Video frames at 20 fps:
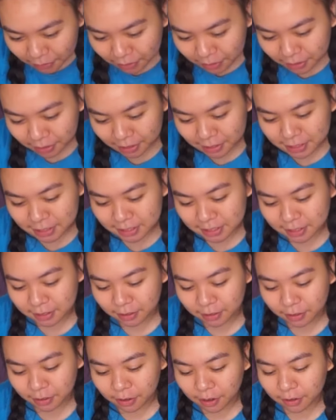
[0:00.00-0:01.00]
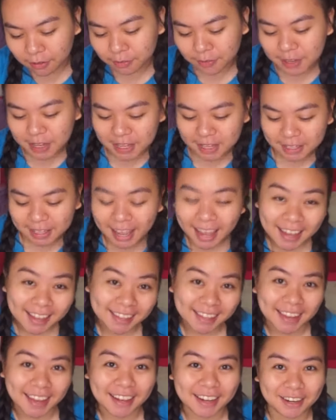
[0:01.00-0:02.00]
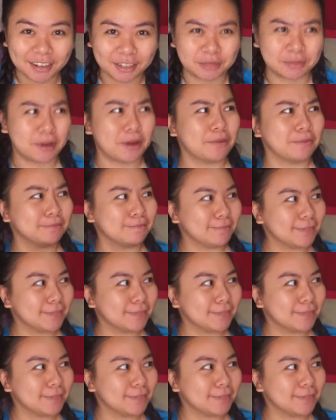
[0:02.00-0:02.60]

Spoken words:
voice. Confident. I like her, Trump.